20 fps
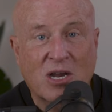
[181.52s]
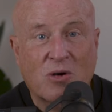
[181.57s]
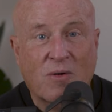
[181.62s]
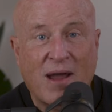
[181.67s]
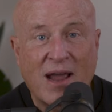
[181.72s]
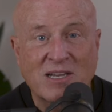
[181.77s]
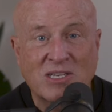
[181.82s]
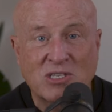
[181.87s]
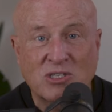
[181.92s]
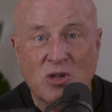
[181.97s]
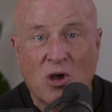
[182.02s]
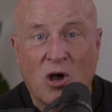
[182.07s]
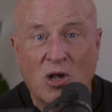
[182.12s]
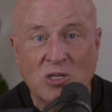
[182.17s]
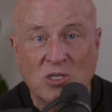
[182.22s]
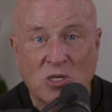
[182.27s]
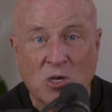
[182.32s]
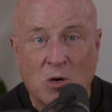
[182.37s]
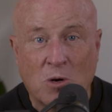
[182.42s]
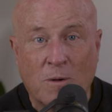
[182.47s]
Christ is
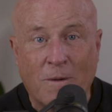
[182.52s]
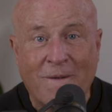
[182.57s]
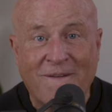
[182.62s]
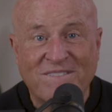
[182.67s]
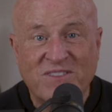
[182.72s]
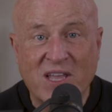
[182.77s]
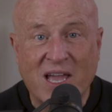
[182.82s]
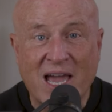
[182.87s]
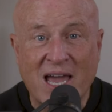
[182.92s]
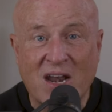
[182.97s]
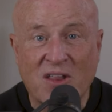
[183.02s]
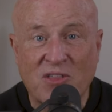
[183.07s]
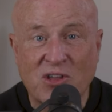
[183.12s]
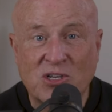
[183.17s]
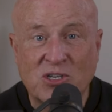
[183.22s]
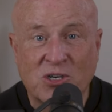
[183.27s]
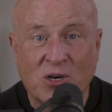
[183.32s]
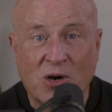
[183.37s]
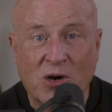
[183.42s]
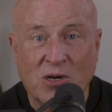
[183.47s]
also the head of the
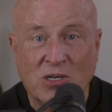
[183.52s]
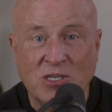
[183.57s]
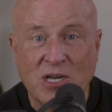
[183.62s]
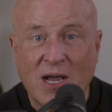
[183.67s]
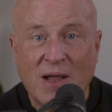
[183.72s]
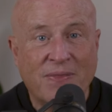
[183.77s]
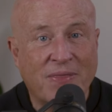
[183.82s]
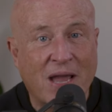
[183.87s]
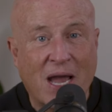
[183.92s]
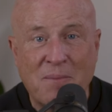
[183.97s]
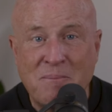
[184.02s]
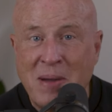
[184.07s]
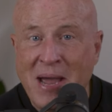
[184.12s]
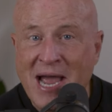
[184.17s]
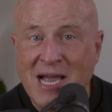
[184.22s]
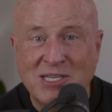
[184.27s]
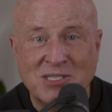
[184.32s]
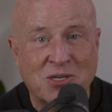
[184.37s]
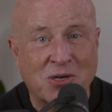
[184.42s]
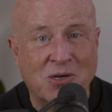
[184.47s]
church, not
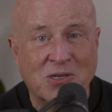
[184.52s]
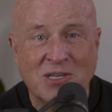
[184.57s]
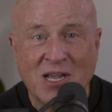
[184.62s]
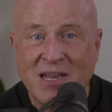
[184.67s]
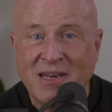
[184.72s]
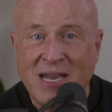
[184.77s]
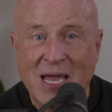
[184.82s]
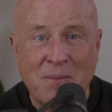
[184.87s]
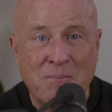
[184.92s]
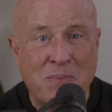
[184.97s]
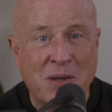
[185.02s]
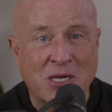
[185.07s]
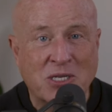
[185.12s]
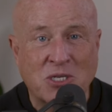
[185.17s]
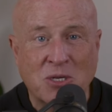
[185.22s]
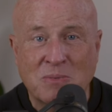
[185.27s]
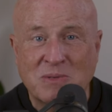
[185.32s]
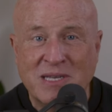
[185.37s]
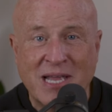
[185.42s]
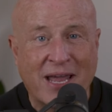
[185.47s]
pastors, not
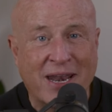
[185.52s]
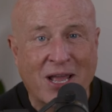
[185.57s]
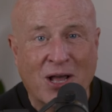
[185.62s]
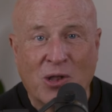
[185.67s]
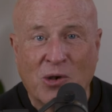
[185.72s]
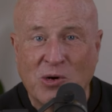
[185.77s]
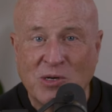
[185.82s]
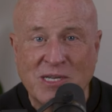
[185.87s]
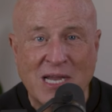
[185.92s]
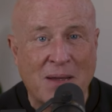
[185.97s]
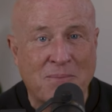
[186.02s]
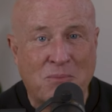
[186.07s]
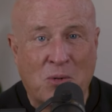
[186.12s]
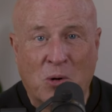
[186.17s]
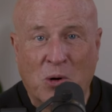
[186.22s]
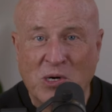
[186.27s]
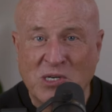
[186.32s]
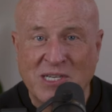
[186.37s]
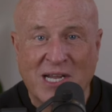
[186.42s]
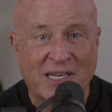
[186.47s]
bishops, not elders, not
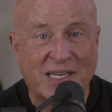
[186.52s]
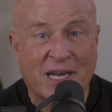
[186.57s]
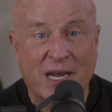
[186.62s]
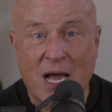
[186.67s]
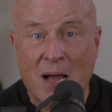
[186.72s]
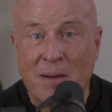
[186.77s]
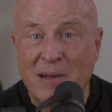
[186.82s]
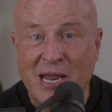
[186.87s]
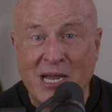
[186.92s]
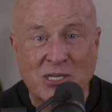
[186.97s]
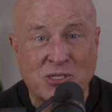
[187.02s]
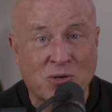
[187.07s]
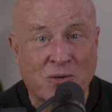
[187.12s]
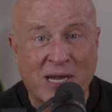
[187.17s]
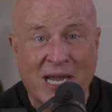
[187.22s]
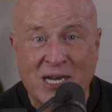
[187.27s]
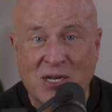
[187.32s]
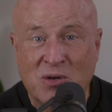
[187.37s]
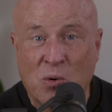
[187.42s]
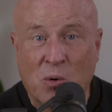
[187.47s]
boards, not denominational
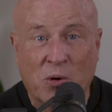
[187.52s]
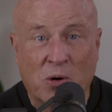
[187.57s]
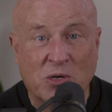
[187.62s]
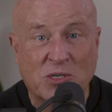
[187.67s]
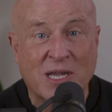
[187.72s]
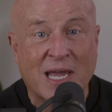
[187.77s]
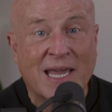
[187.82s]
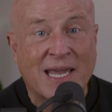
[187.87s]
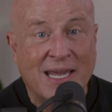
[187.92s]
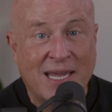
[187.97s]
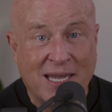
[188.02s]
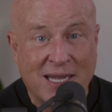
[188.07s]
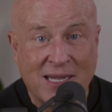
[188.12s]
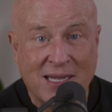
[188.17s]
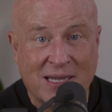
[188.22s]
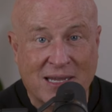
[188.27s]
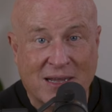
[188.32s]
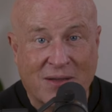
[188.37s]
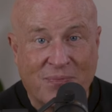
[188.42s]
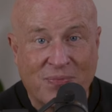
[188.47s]
headquarters.
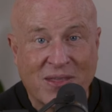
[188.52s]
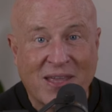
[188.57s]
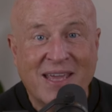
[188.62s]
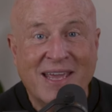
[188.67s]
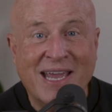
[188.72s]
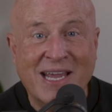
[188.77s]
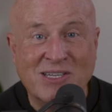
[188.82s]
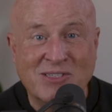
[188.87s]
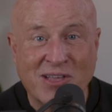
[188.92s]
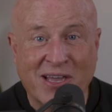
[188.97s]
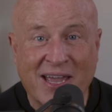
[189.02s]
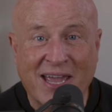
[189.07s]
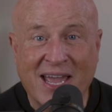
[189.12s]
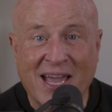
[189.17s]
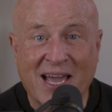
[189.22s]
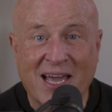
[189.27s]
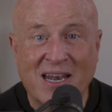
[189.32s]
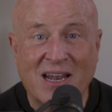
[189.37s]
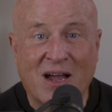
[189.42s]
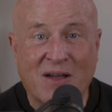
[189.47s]
He is the
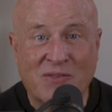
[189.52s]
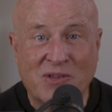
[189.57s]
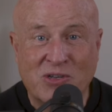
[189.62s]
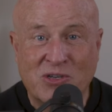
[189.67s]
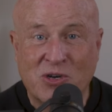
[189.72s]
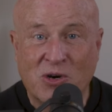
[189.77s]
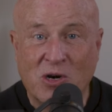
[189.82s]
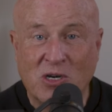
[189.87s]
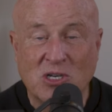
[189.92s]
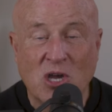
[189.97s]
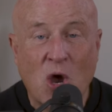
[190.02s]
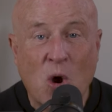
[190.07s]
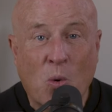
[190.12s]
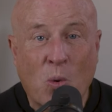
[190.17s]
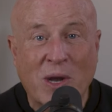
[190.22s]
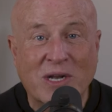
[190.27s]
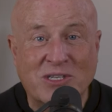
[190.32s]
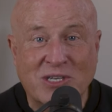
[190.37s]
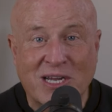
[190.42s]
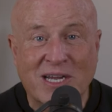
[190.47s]
head of the church,
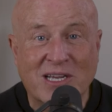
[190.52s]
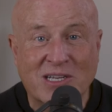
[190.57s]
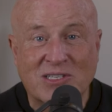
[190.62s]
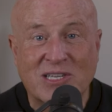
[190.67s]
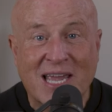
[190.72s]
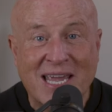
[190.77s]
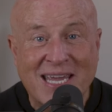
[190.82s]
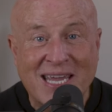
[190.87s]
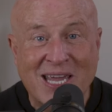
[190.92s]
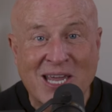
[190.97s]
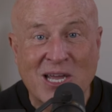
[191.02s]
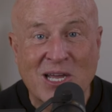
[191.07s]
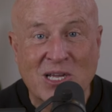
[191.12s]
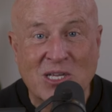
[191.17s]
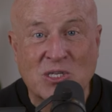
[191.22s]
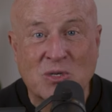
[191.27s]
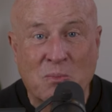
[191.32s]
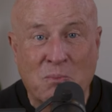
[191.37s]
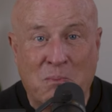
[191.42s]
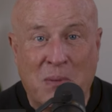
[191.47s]
which is
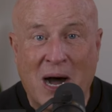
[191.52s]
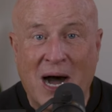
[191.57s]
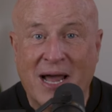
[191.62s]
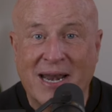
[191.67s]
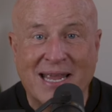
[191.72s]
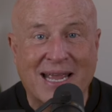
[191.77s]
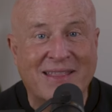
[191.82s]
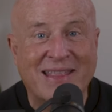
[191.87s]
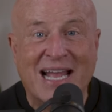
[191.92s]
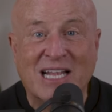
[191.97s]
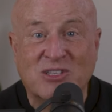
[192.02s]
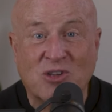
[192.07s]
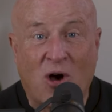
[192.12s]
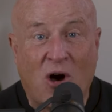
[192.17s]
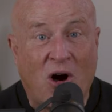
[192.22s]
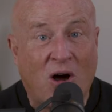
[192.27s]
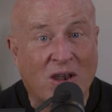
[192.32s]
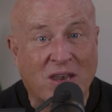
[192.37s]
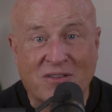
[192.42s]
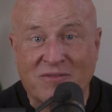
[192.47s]
His body. And that's
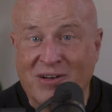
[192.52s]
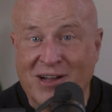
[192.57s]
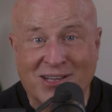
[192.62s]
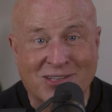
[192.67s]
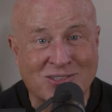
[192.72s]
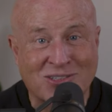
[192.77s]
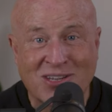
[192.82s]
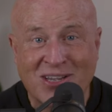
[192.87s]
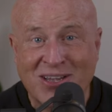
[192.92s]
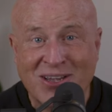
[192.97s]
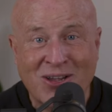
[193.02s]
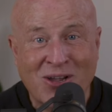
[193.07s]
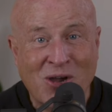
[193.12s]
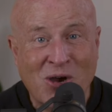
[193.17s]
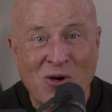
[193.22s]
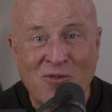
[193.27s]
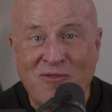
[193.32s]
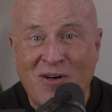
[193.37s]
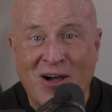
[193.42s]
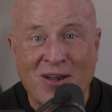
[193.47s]
all of us
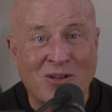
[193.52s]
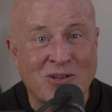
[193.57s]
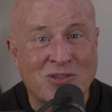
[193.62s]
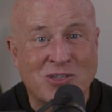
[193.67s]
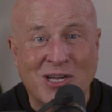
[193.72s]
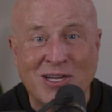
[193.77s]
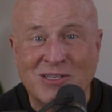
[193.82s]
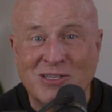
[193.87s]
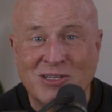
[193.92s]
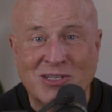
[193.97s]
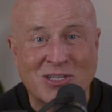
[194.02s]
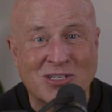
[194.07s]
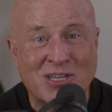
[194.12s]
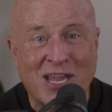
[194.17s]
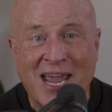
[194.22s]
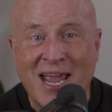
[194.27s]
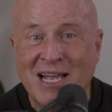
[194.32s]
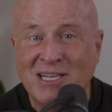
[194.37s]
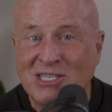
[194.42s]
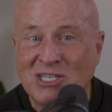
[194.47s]
who follow Jesus, His
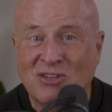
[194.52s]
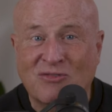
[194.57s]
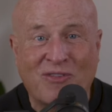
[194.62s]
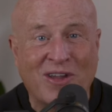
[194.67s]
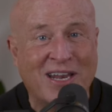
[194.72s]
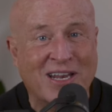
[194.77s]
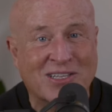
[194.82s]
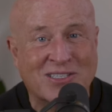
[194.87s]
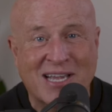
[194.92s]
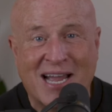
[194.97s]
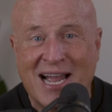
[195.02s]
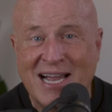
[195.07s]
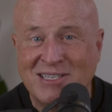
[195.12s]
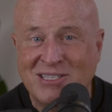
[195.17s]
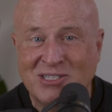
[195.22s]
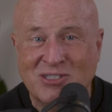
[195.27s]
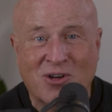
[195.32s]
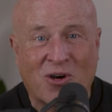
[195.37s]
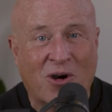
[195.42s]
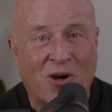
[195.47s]
hands, His feet, His eyes,
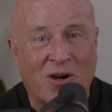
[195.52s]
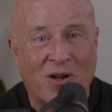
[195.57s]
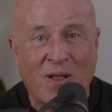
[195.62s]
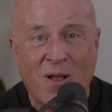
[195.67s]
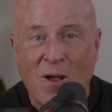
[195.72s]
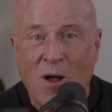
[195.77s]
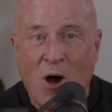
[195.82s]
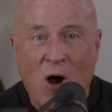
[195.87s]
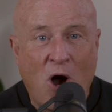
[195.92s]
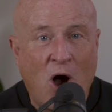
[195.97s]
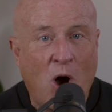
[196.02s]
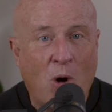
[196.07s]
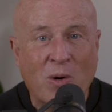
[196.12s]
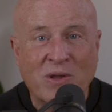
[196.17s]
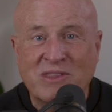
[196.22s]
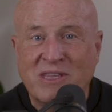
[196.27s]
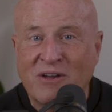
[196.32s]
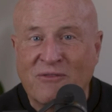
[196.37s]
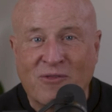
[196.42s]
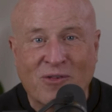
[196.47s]
His heart, all
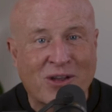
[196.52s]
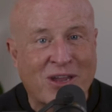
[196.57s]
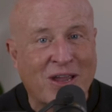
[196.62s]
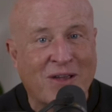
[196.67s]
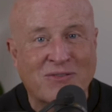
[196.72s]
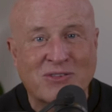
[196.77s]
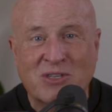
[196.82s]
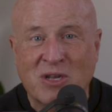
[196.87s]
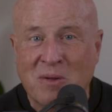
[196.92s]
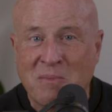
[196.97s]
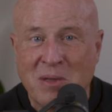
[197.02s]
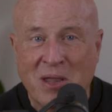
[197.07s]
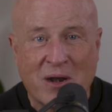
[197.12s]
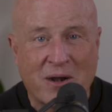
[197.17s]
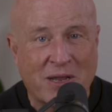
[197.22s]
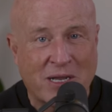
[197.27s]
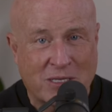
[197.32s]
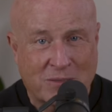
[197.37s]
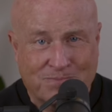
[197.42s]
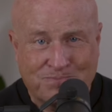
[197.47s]
with different gifts and
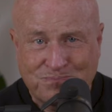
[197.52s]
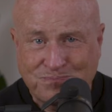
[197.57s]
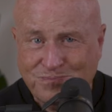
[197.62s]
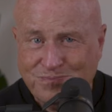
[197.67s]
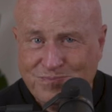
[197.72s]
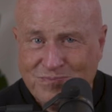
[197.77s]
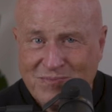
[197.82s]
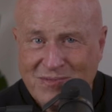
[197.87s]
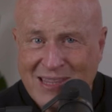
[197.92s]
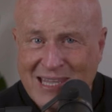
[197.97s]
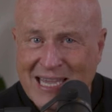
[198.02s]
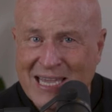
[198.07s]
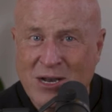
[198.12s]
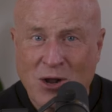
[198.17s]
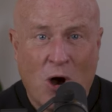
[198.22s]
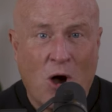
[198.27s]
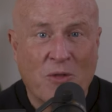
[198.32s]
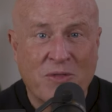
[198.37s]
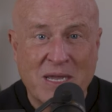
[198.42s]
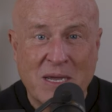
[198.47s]
abilities. And
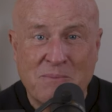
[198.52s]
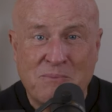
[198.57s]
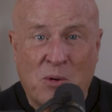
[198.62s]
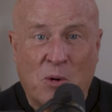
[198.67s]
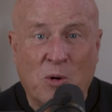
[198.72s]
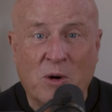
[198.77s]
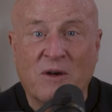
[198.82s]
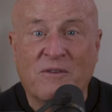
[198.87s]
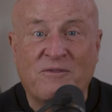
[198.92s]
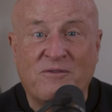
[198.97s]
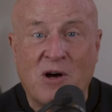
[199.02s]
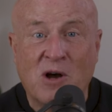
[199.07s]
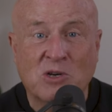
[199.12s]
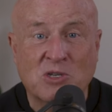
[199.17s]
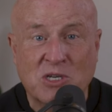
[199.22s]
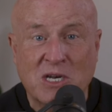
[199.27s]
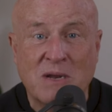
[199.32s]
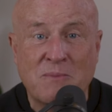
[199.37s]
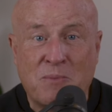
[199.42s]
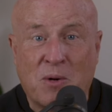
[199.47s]
all the important
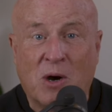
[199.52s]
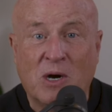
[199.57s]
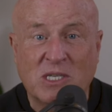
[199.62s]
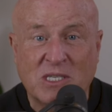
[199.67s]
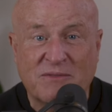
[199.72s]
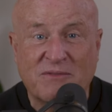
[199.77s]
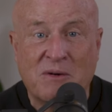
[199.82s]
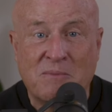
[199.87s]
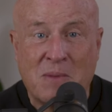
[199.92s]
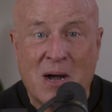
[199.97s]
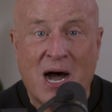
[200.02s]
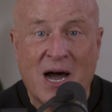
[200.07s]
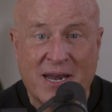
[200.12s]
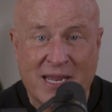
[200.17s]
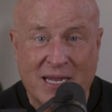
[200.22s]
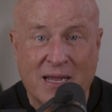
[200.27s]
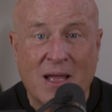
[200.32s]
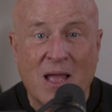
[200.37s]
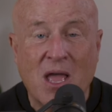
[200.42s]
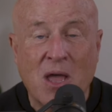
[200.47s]
functioning parts of a
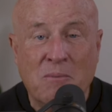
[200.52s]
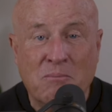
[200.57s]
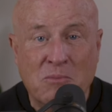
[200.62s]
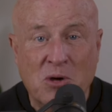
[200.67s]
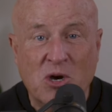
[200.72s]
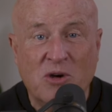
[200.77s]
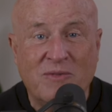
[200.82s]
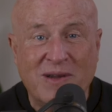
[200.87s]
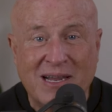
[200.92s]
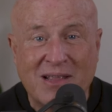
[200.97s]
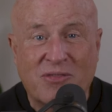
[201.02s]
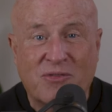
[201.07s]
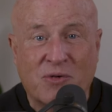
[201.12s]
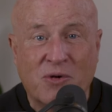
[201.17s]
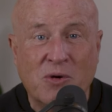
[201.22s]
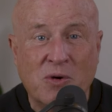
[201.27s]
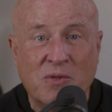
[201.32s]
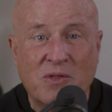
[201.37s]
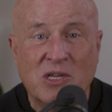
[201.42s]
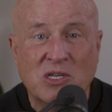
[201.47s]
body moving
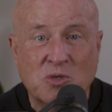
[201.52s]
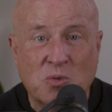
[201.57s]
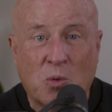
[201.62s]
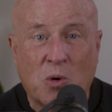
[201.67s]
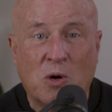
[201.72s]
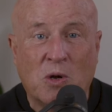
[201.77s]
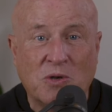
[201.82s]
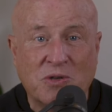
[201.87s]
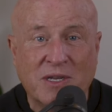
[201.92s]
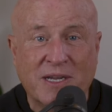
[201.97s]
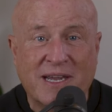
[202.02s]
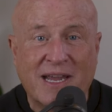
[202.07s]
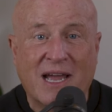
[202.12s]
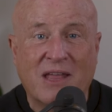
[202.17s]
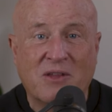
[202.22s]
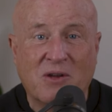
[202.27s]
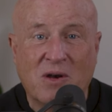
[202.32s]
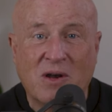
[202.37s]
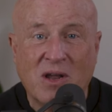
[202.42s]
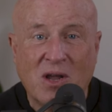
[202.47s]
through this world
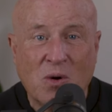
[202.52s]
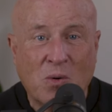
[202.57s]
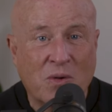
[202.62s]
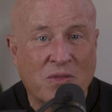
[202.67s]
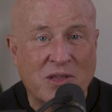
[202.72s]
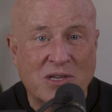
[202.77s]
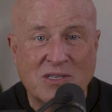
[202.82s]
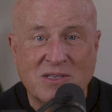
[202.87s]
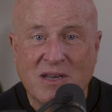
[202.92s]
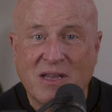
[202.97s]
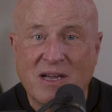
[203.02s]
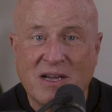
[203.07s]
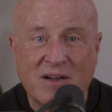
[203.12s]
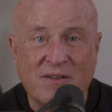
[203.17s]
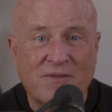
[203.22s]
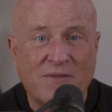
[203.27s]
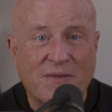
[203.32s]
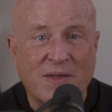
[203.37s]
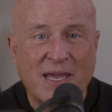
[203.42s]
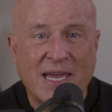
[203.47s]
together with this
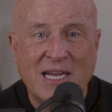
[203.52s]
love.